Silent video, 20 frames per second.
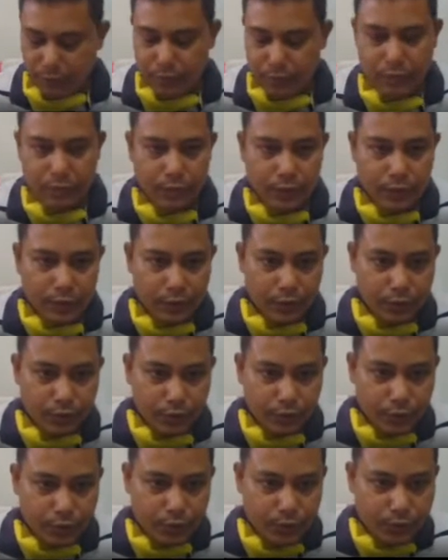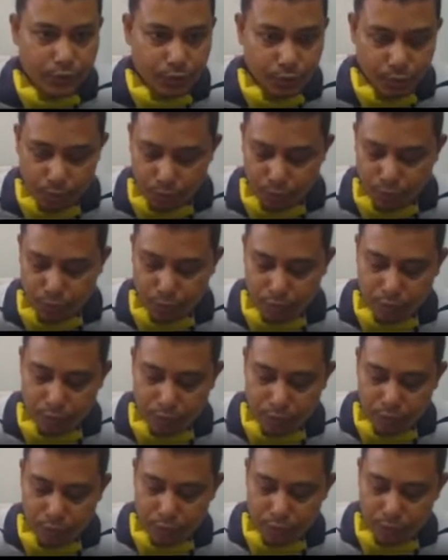We'll use two
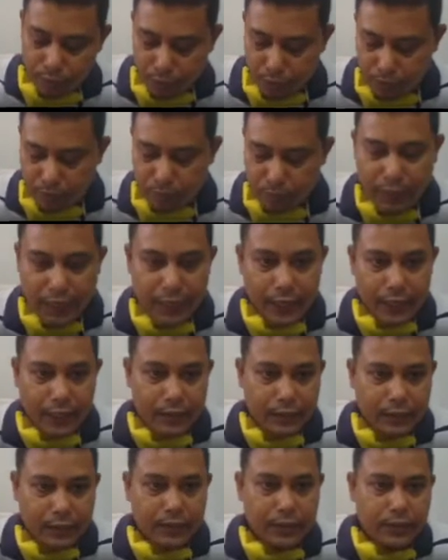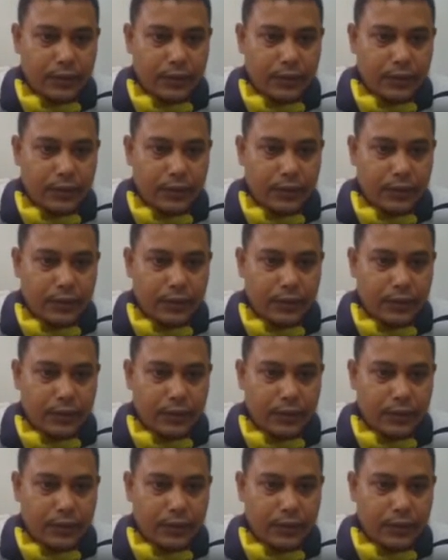brackets